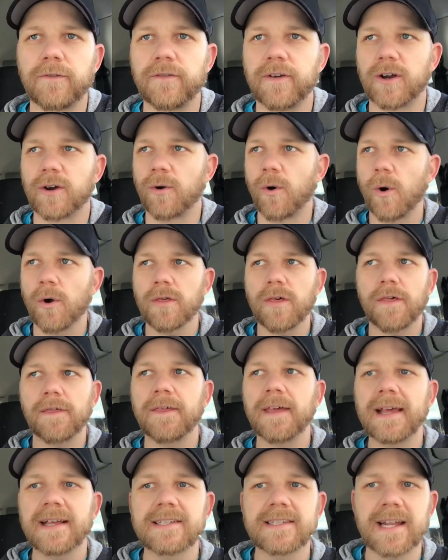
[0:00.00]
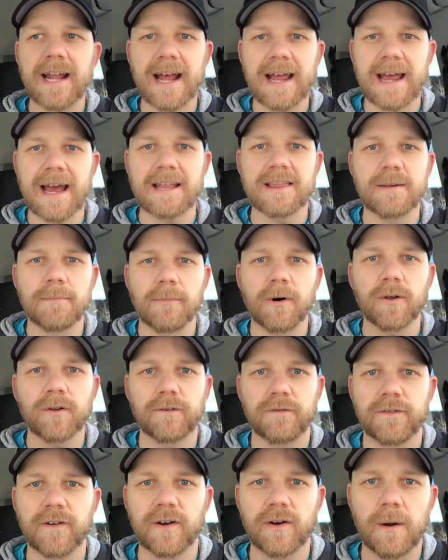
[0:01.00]
fear or the things that I had the most
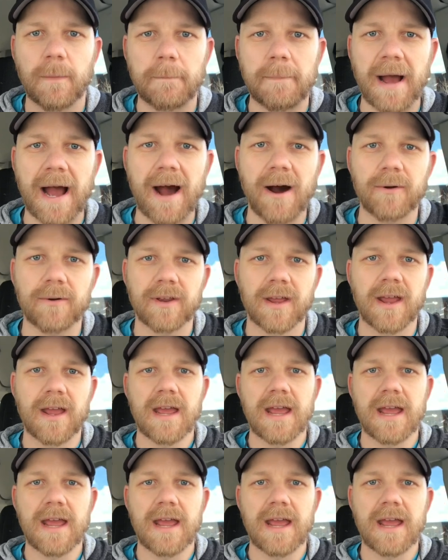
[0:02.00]
fear about.